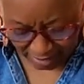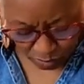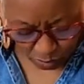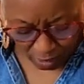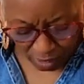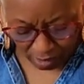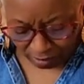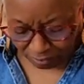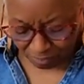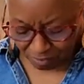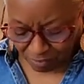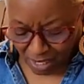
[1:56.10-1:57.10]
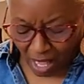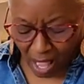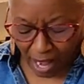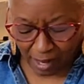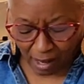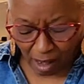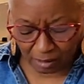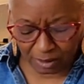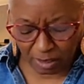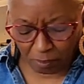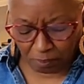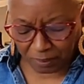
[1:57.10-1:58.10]
as well. I
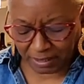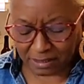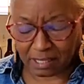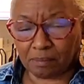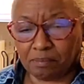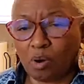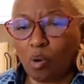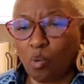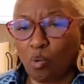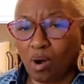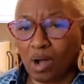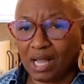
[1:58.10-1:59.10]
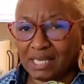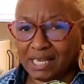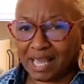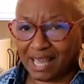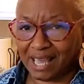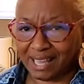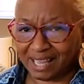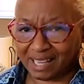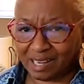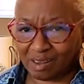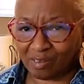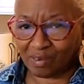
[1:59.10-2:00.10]
also picked up one
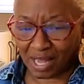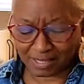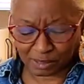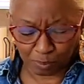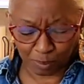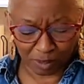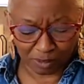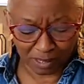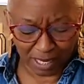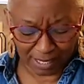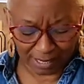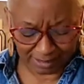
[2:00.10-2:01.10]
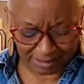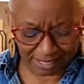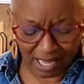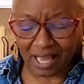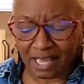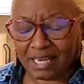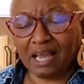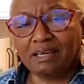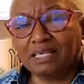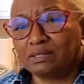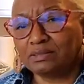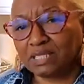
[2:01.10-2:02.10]
head of iceberg lettuce. Now
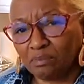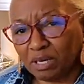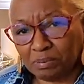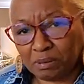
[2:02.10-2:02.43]
I know so many